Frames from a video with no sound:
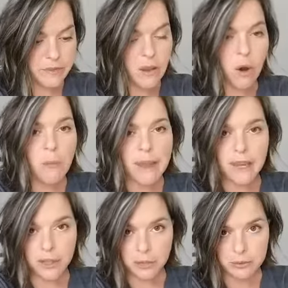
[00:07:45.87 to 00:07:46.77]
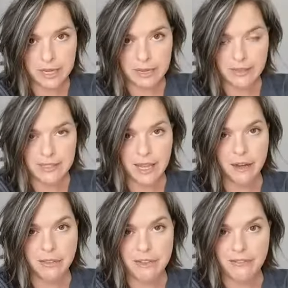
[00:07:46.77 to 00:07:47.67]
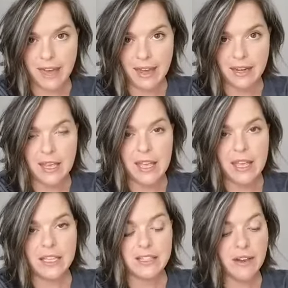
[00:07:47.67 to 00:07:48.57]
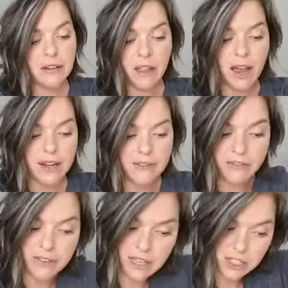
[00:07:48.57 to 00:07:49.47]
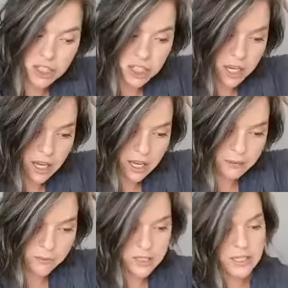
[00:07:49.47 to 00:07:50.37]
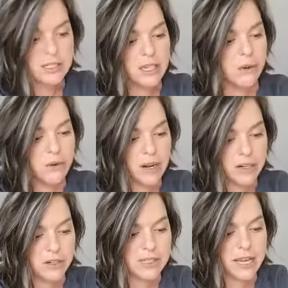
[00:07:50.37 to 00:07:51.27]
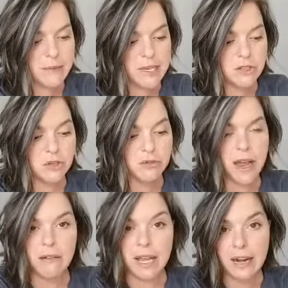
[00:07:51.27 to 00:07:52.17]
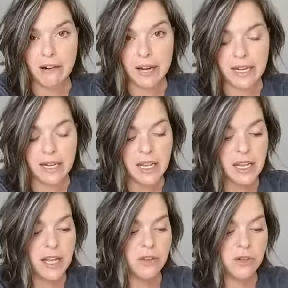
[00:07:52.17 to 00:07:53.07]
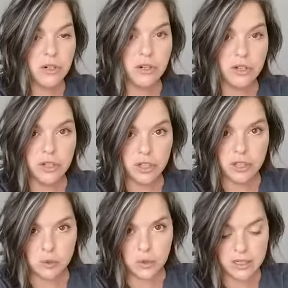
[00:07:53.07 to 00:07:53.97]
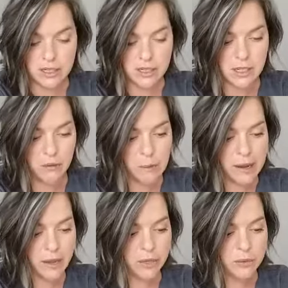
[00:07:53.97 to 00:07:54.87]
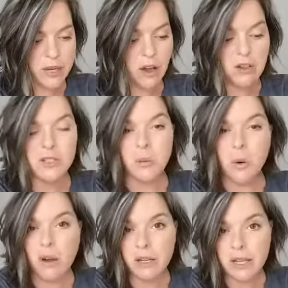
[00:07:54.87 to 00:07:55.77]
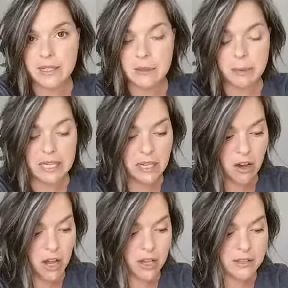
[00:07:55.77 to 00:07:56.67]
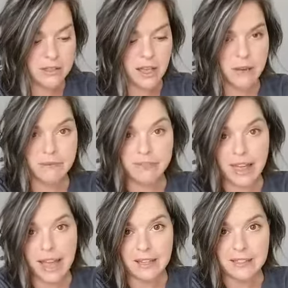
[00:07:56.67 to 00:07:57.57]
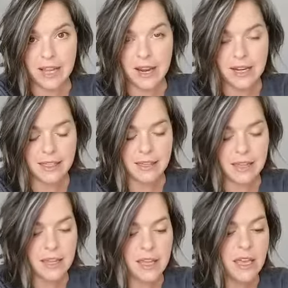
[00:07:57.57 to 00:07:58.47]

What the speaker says: omega-3, that's a healthy fat. It's found a lot in fish. For instance, I wrote down here salmon, trout, herring. Those are good sources of omega-3. Also walnuts, pecans, flax, that kind of thing.